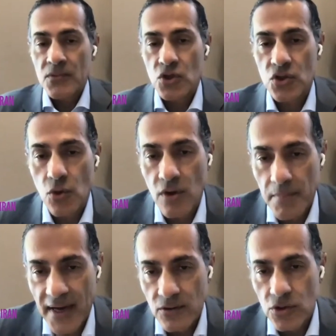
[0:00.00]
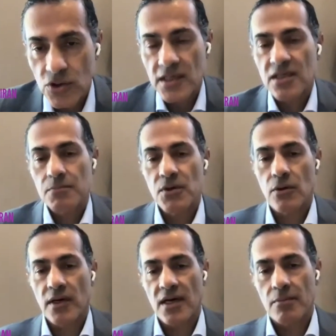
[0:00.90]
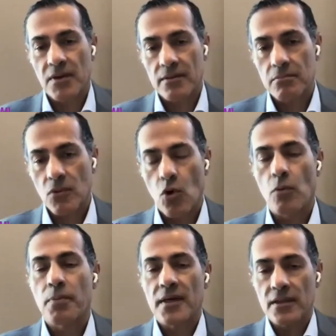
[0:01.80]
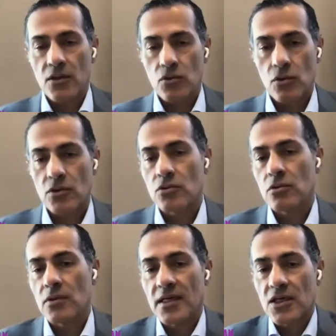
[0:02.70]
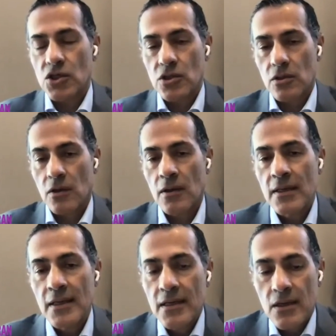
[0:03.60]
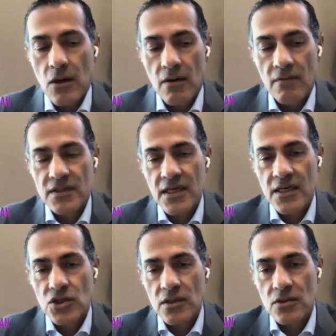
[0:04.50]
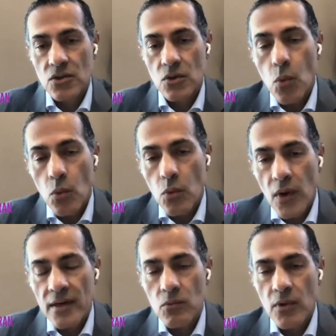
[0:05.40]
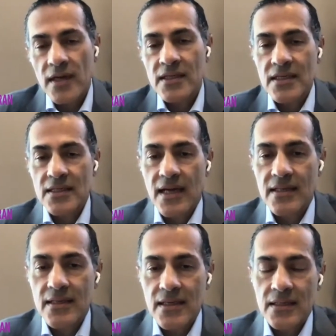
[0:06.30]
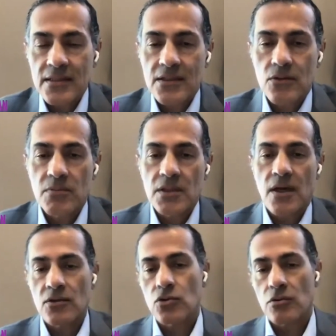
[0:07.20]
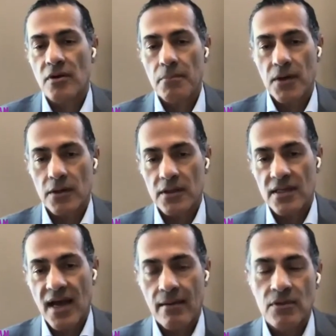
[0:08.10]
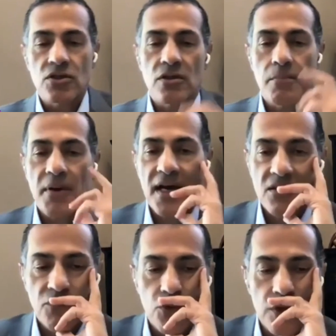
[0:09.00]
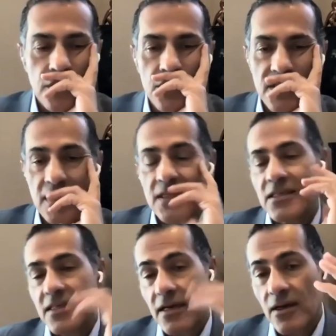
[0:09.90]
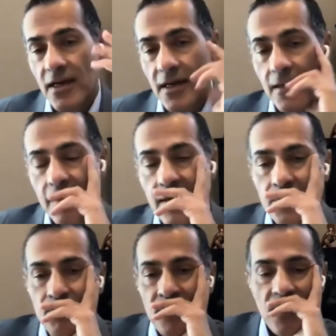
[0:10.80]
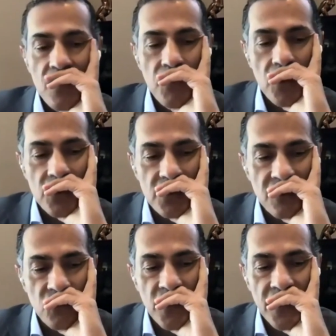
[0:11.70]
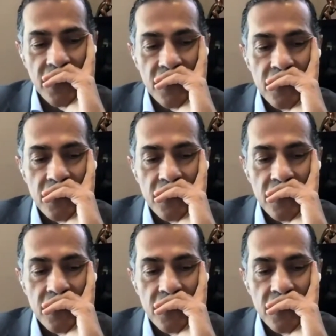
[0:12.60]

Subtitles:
just going back to JCPOA, but opening the door to additional conversations, what is it that needs to be done to repair the damage of the past 4 years, at least signaling in a positive way?